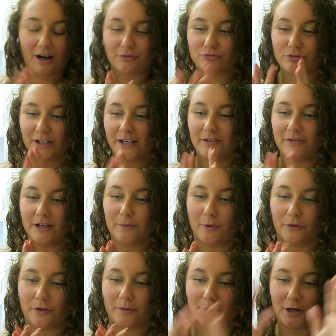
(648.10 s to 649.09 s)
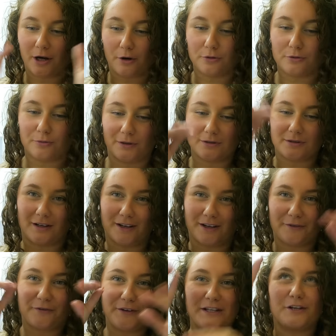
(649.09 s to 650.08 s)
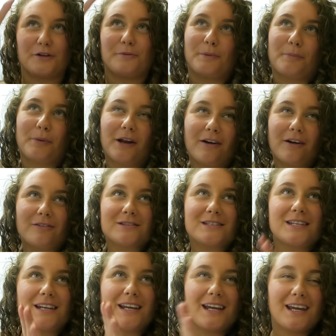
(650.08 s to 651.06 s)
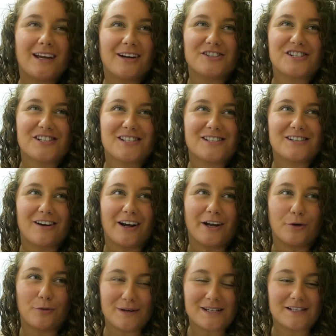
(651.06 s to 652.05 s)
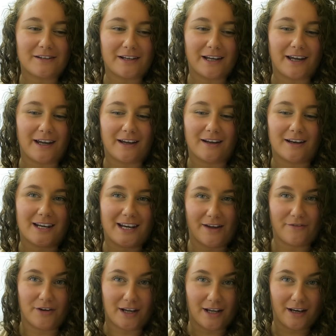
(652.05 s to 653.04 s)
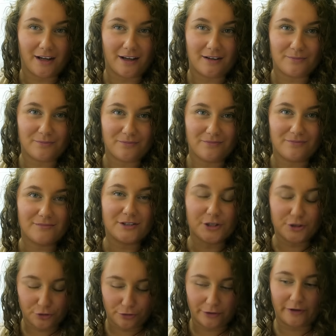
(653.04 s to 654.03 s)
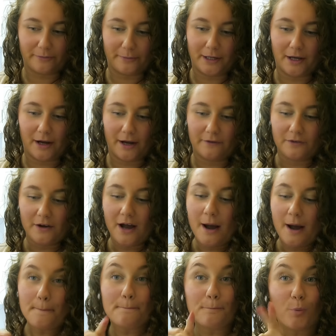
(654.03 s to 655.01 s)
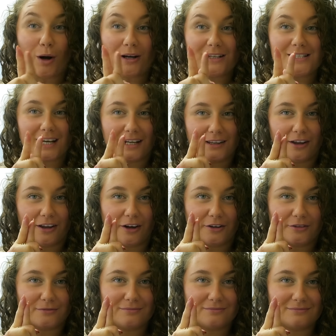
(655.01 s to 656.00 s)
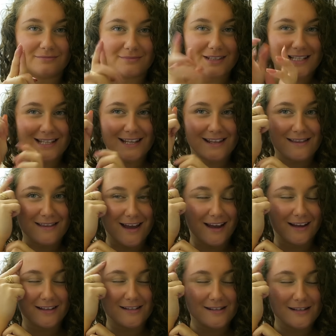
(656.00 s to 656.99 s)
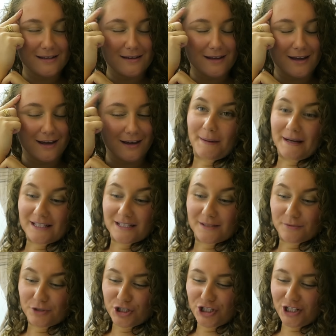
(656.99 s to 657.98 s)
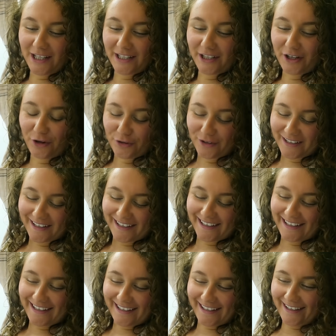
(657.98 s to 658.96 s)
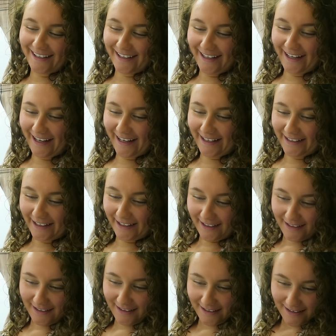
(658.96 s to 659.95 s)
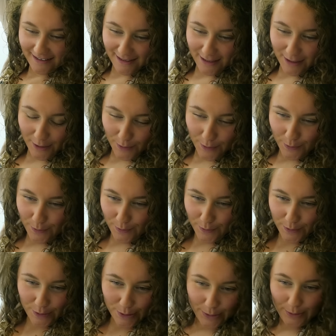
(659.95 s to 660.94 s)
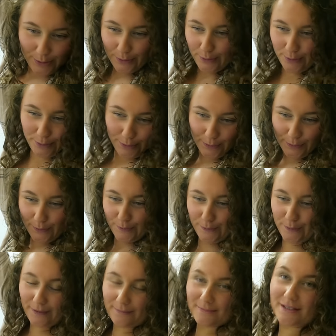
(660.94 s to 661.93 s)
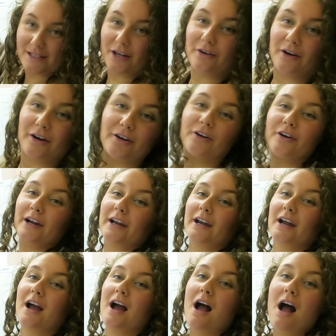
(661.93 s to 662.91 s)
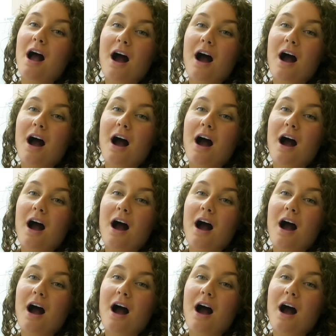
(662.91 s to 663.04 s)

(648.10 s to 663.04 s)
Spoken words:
I really, really want them. The gold ones, I think you can put plants on it. I always look at it, never get it. Story of my life. One day though, it's in there, it's in going to make some chili con carne. I'm so hungry.